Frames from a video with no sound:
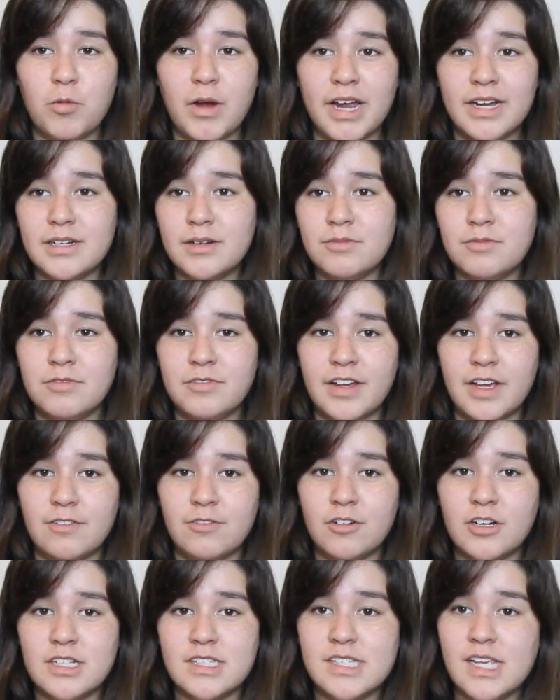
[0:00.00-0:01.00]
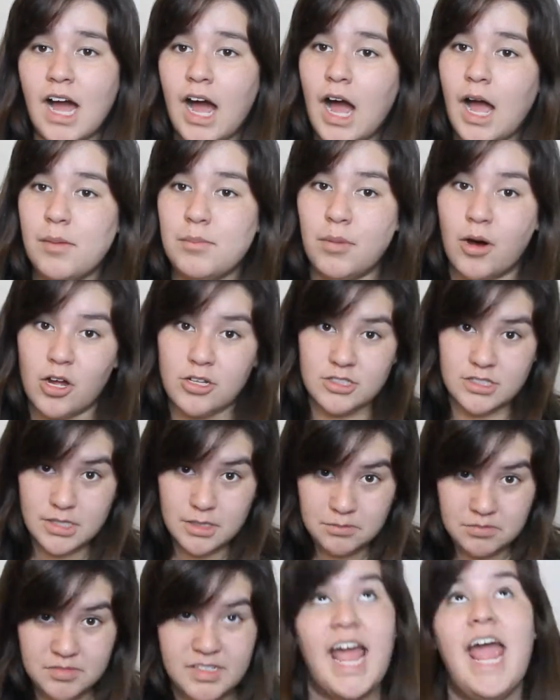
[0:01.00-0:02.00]
random favorites, I bought
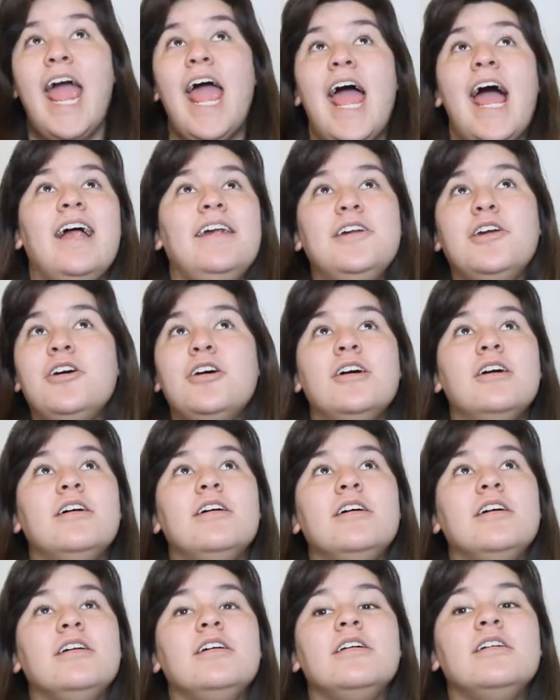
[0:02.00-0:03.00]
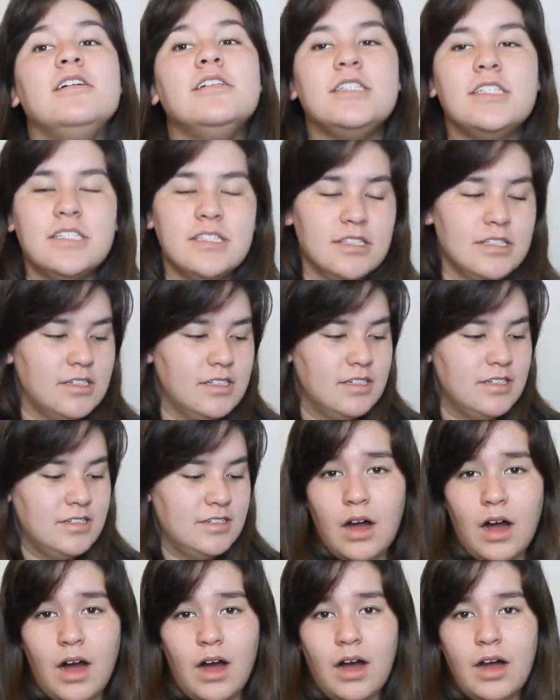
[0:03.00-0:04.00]
some candles.
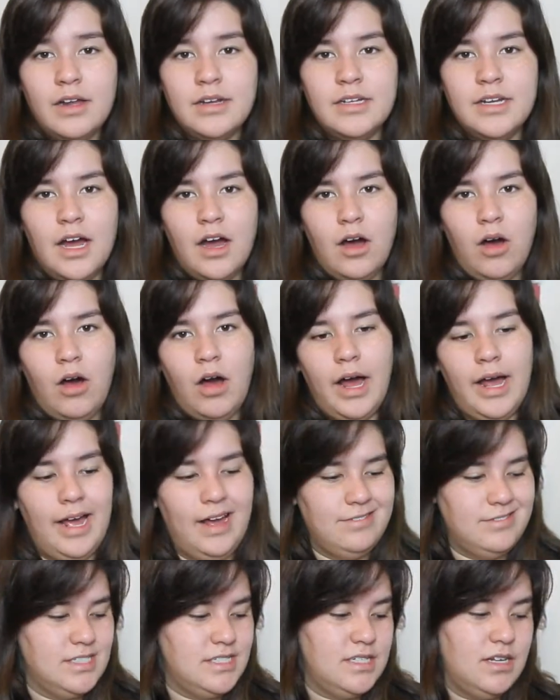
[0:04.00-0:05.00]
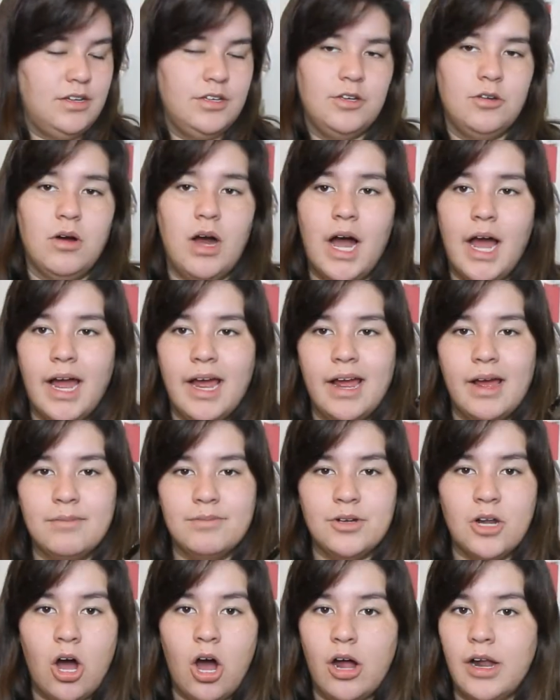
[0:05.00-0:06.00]
Now, I have to tell you, I
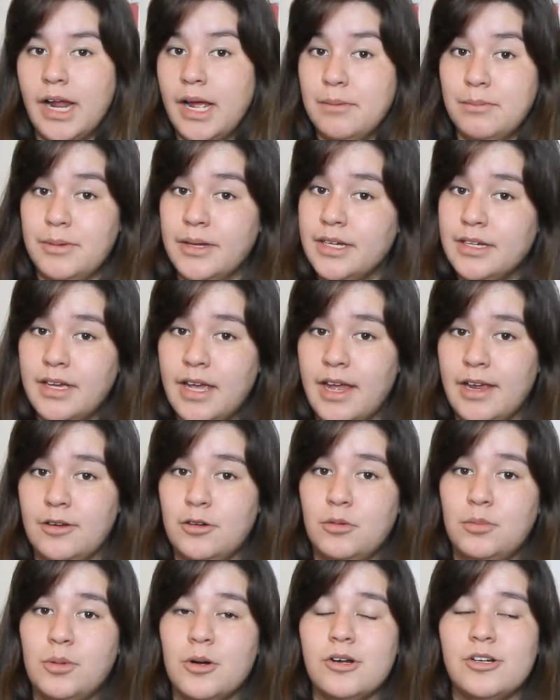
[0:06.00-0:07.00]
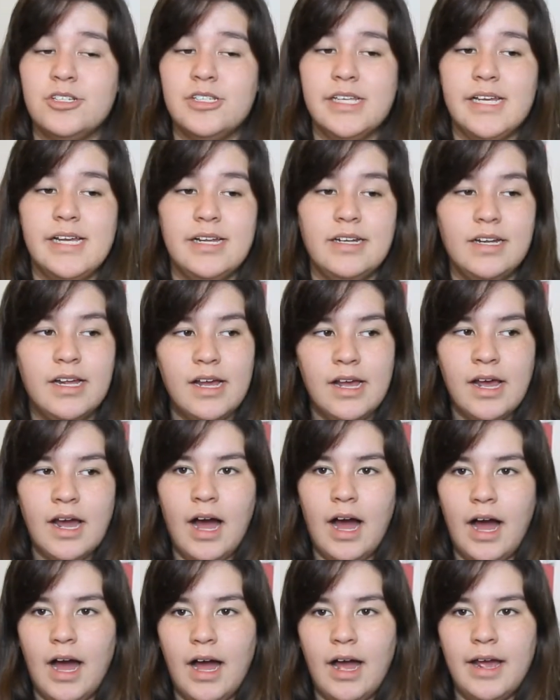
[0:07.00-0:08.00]
am not a big candle person.
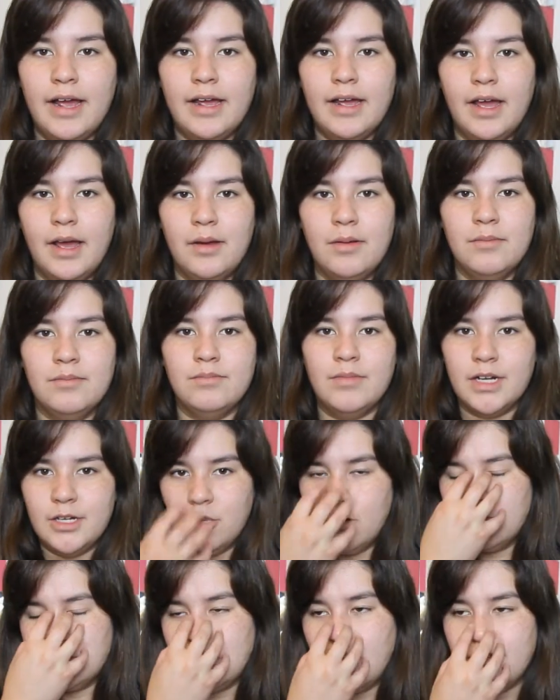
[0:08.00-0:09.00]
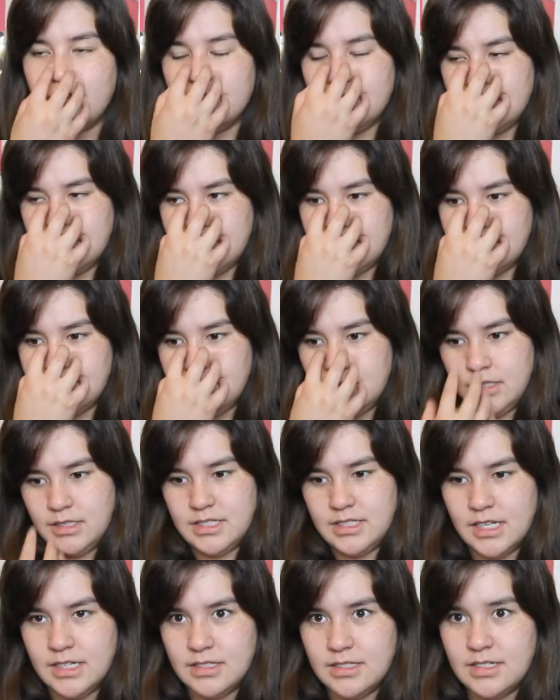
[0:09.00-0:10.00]
My nose obviously is really
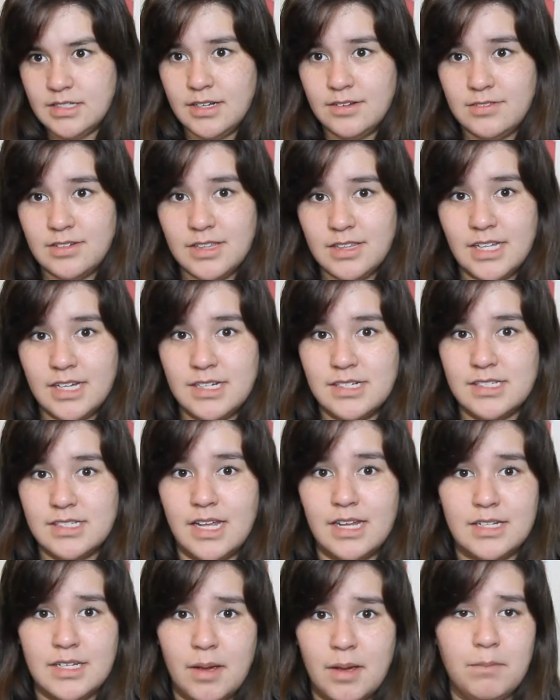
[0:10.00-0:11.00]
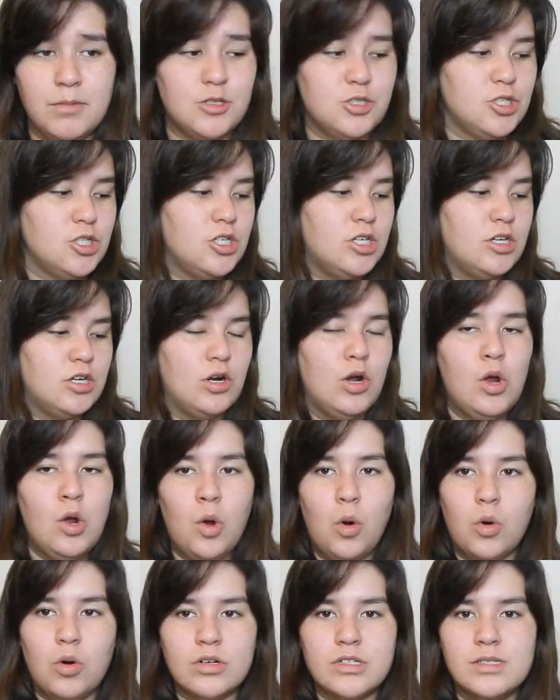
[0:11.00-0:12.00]
sensitive to things like temperature
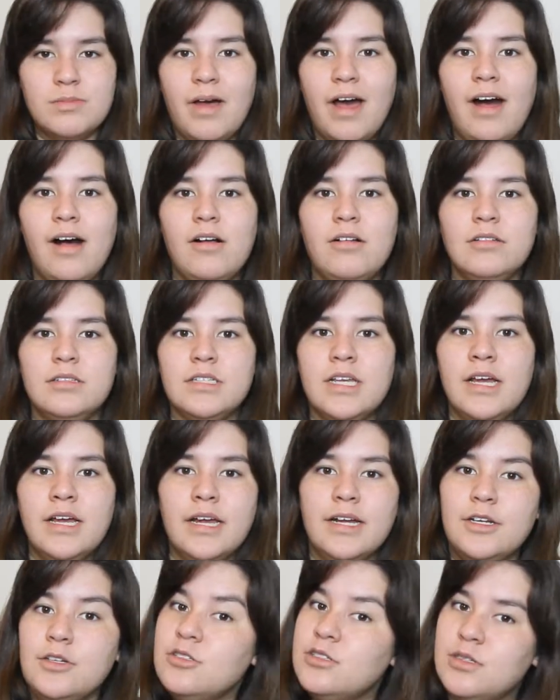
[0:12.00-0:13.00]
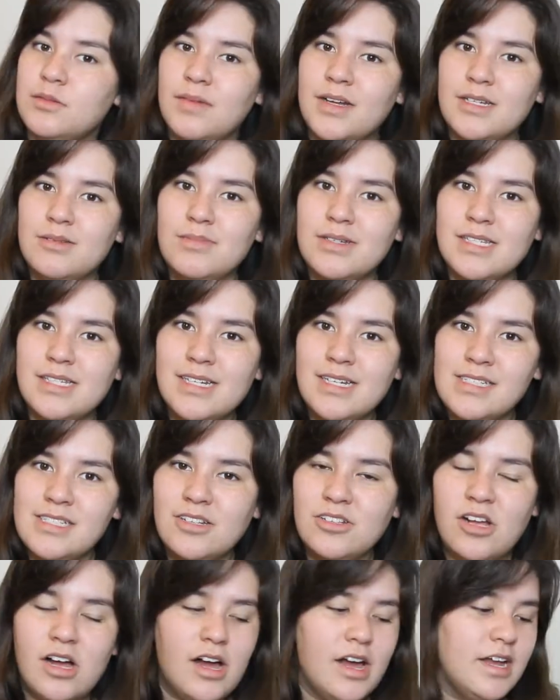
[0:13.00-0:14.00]
or smells, and it usually makes me sneeze
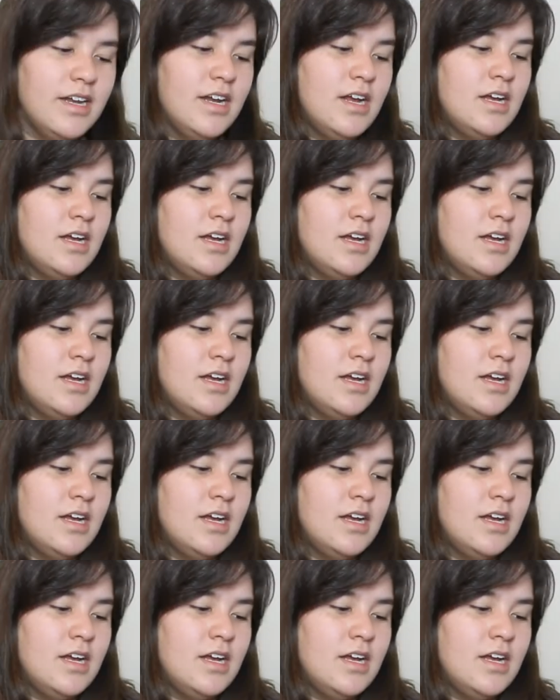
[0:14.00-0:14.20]
a lot,